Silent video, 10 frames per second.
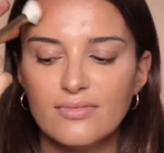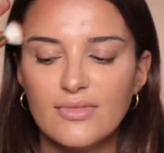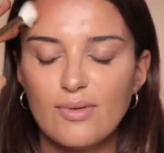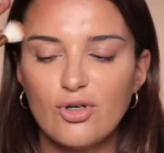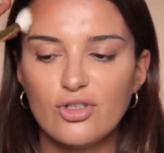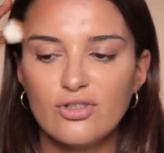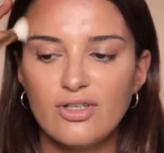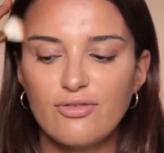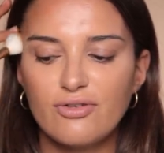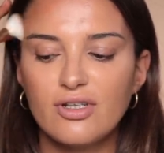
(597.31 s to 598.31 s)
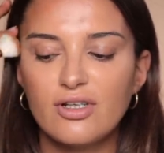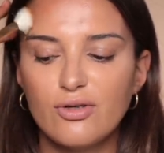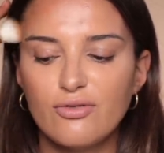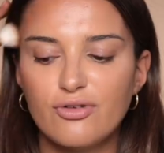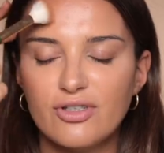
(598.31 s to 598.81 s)
I think definitely
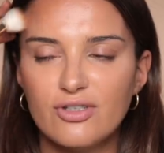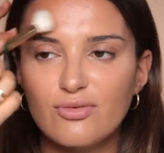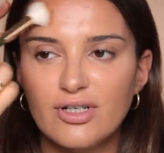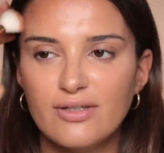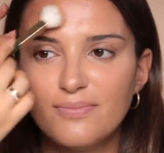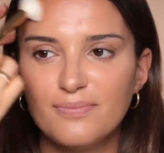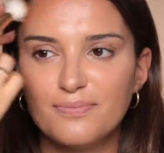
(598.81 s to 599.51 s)
go for this one.